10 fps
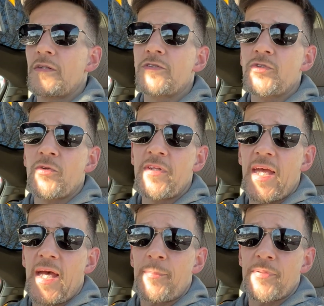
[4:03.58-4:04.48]
So the
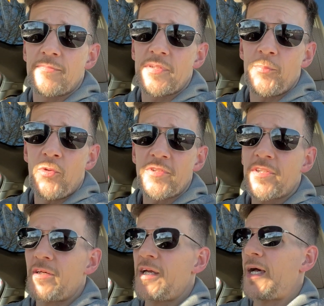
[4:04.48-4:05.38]

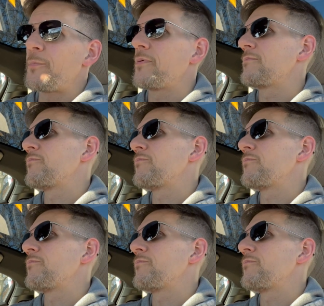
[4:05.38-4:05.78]
Polestar app.